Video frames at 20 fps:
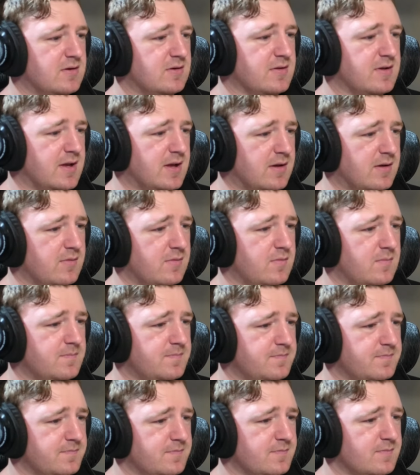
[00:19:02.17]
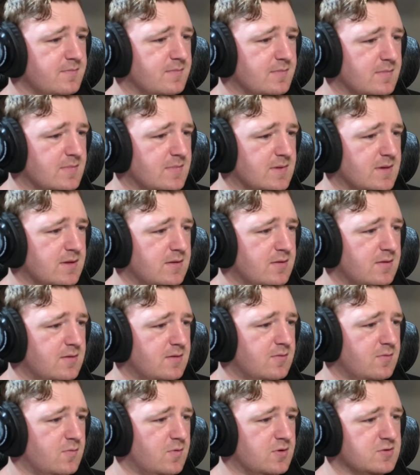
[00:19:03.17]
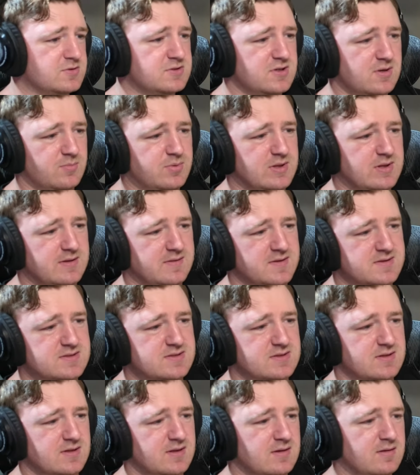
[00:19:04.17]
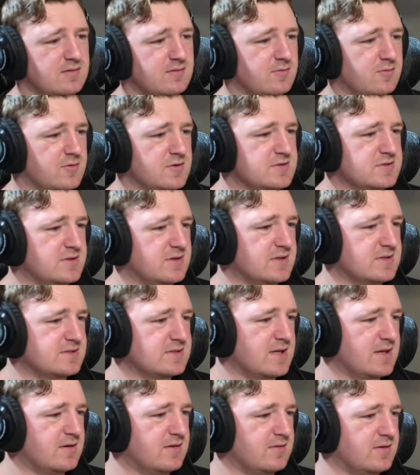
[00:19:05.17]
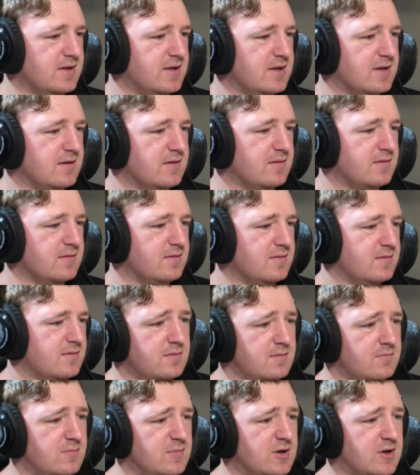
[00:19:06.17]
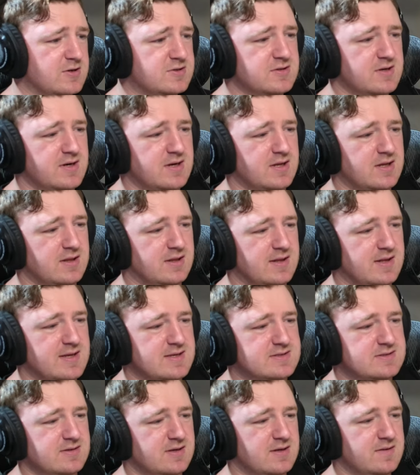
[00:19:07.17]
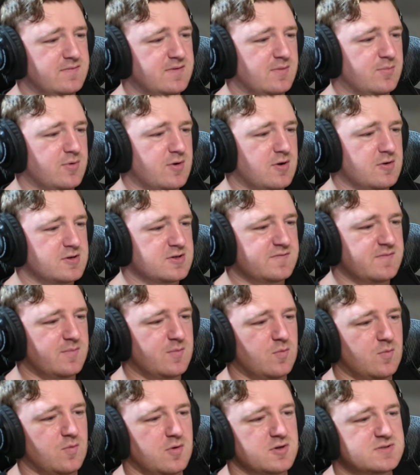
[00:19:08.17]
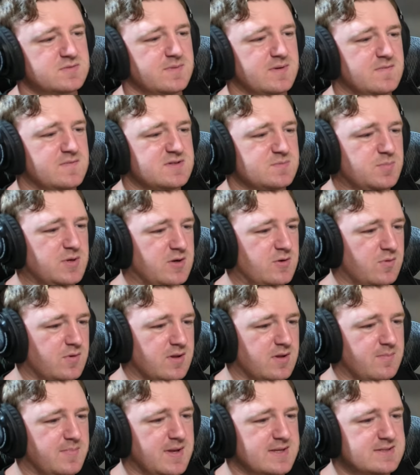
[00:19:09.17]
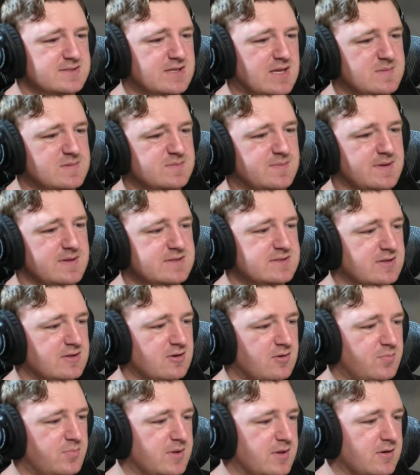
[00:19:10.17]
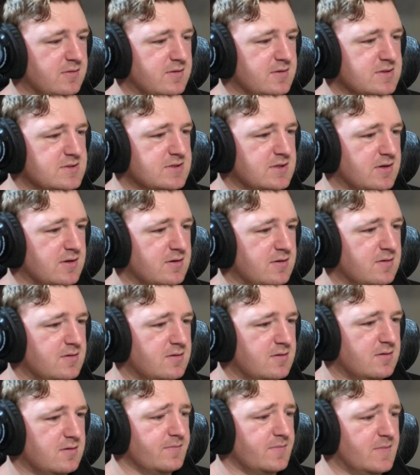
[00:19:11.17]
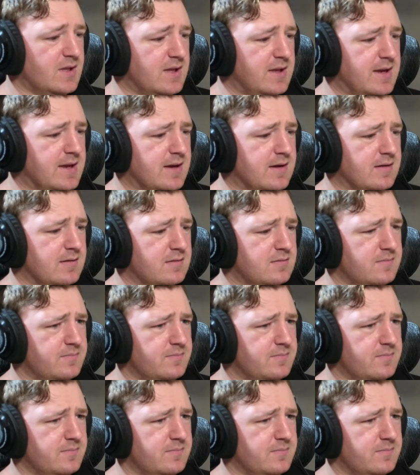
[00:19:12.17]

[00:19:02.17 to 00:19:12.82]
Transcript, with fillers: Okay. Walsh should have played this in the Origin Decider. Yeah. I'm not trying to glaze, not even a Broncos fan, but Walsh might have just played one of the best games by a single player this year. Yeah.